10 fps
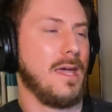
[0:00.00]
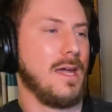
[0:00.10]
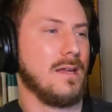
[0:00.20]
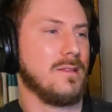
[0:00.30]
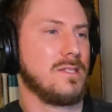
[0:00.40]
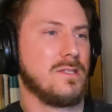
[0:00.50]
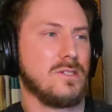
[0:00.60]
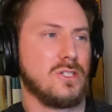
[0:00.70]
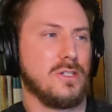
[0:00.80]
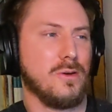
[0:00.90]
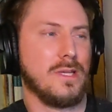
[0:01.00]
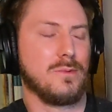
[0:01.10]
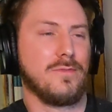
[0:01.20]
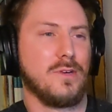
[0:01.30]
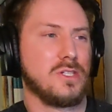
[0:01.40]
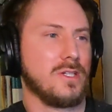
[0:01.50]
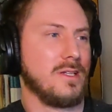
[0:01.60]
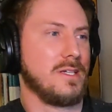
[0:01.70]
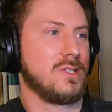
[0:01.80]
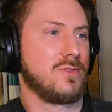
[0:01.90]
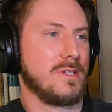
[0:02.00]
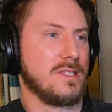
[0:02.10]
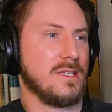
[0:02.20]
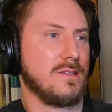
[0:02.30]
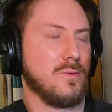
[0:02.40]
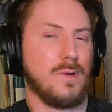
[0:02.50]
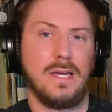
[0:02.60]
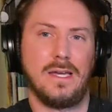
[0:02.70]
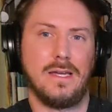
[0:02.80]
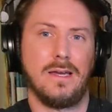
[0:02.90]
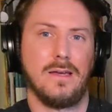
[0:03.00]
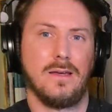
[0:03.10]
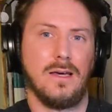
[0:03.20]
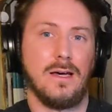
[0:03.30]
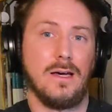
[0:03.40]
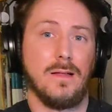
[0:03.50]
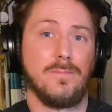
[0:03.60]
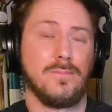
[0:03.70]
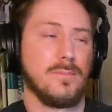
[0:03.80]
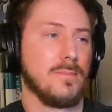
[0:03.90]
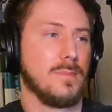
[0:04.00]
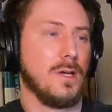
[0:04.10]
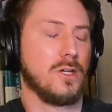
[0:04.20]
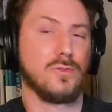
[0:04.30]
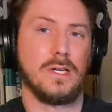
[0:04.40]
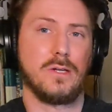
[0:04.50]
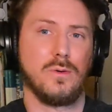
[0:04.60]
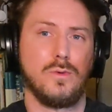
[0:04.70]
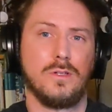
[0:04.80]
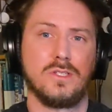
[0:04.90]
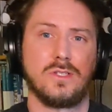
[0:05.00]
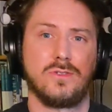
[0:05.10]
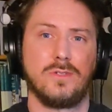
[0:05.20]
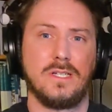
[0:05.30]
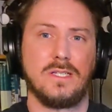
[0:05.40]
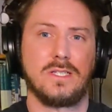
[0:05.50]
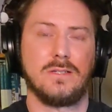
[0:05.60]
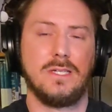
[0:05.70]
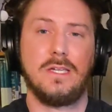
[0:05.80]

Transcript: And this is a show that refreshingly treats it the way 100 Acre Woods treats